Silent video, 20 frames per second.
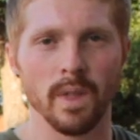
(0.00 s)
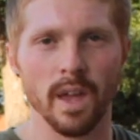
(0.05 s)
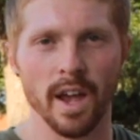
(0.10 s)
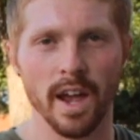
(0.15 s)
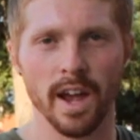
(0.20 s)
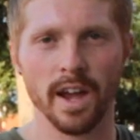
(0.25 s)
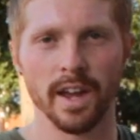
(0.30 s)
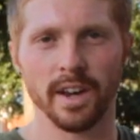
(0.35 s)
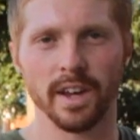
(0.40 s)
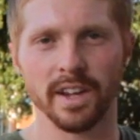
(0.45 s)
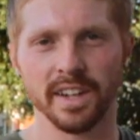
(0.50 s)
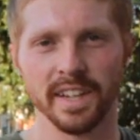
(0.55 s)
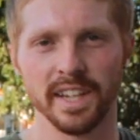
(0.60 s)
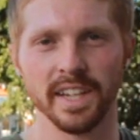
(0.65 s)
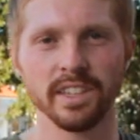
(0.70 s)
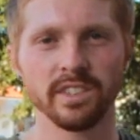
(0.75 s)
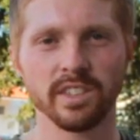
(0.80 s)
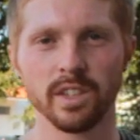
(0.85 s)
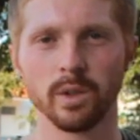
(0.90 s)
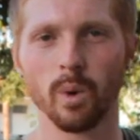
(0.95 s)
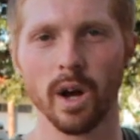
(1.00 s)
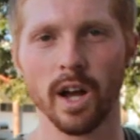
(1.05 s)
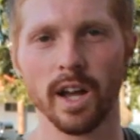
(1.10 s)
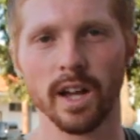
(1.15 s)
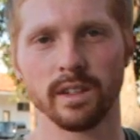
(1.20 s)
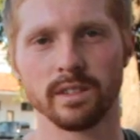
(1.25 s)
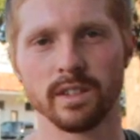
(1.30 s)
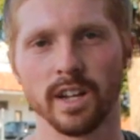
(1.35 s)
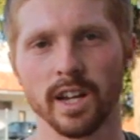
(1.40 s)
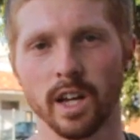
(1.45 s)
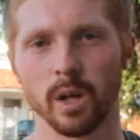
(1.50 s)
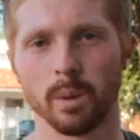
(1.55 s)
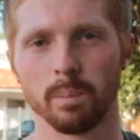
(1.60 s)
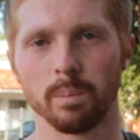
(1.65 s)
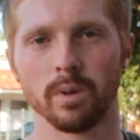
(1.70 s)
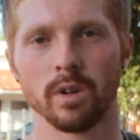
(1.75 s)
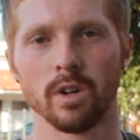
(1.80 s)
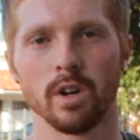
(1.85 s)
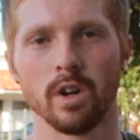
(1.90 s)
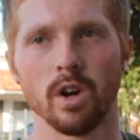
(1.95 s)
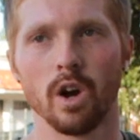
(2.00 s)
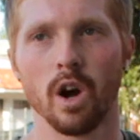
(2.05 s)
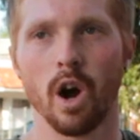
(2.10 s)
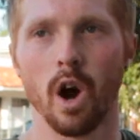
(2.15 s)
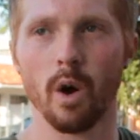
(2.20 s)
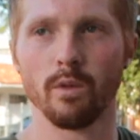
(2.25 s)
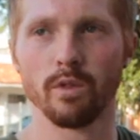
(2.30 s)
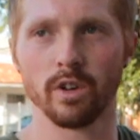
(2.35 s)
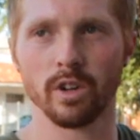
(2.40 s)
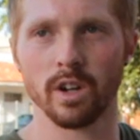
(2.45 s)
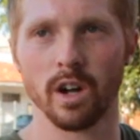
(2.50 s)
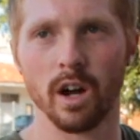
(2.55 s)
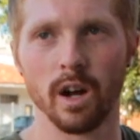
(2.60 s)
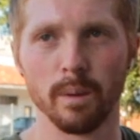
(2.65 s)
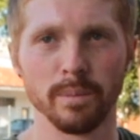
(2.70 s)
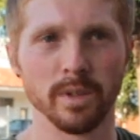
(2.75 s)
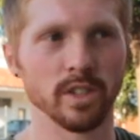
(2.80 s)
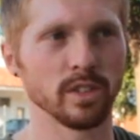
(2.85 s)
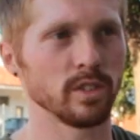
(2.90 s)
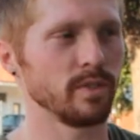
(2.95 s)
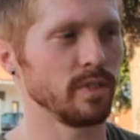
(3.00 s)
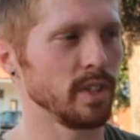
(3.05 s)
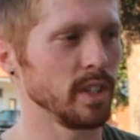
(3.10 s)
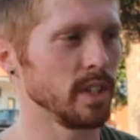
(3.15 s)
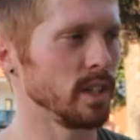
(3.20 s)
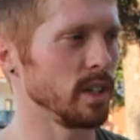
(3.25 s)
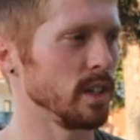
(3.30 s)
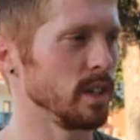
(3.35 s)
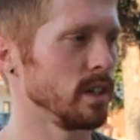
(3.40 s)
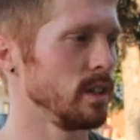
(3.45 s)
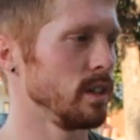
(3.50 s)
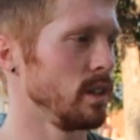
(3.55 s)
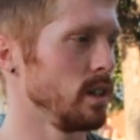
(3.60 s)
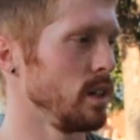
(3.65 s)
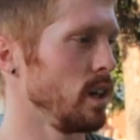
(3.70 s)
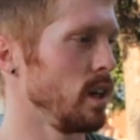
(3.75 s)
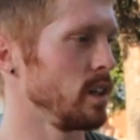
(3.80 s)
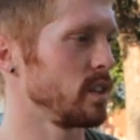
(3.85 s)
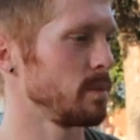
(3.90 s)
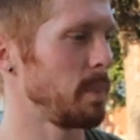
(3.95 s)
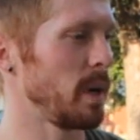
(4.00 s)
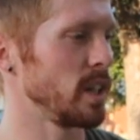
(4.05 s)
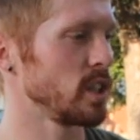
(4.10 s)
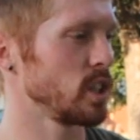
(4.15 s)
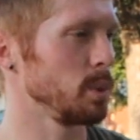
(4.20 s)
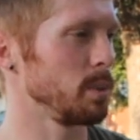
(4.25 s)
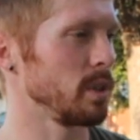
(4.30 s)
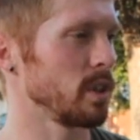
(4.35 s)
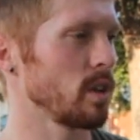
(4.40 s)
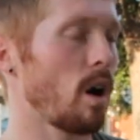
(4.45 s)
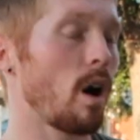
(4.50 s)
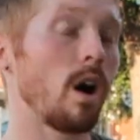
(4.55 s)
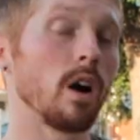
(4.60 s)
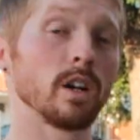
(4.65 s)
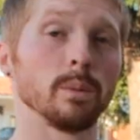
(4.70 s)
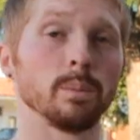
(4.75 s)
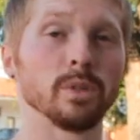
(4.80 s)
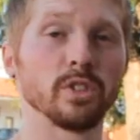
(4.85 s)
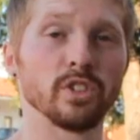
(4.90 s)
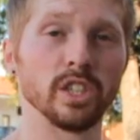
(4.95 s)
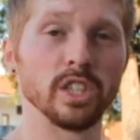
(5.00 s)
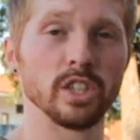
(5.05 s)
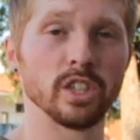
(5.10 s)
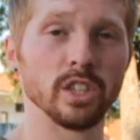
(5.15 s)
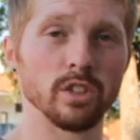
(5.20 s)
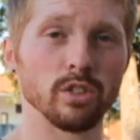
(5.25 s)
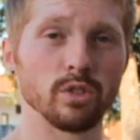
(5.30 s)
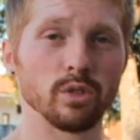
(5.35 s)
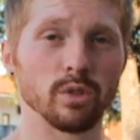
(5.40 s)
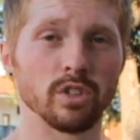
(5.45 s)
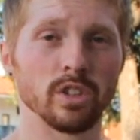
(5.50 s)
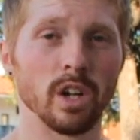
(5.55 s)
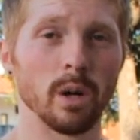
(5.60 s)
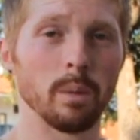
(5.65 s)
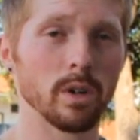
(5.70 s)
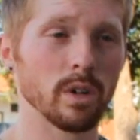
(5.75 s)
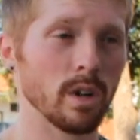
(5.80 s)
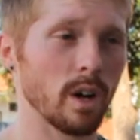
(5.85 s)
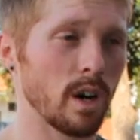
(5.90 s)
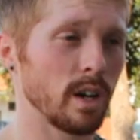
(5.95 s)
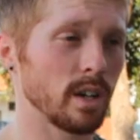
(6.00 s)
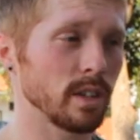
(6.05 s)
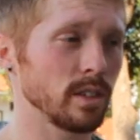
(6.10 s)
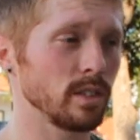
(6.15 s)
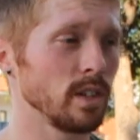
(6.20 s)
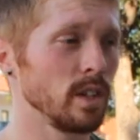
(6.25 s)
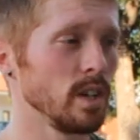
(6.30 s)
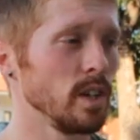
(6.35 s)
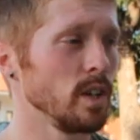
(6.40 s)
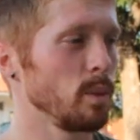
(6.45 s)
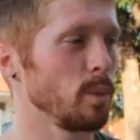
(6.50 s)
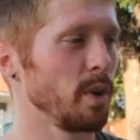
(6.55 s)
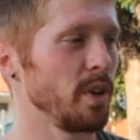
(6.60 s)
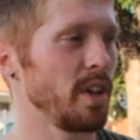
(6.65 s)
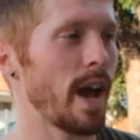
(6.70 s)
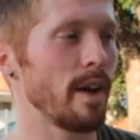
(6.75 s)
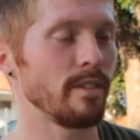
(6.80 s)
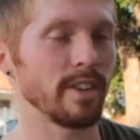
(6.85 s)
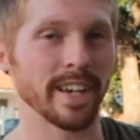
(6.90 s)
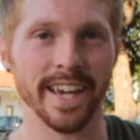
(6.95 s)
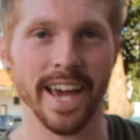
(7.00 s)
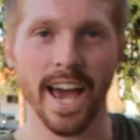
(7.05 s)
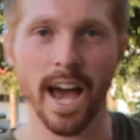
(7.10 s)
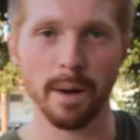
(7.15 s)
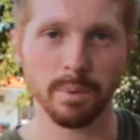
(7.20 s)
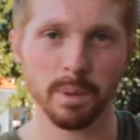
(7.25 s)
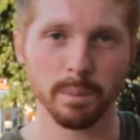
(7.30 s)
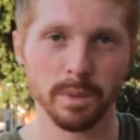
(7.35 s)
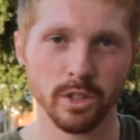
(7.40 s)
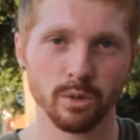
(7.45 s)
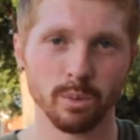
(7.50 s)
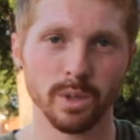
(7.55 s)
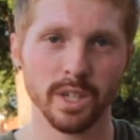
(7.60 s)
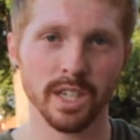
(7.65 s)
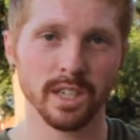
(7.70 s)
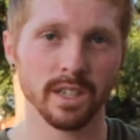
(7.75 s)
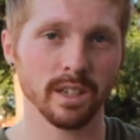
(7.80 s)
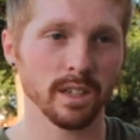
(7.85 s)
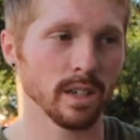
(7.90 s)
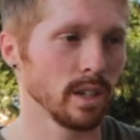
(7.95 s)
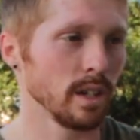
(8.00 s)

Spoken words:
And an easy way to help overcome this fear, especially with Kong and precisions or double Kongs where you have a gap in between.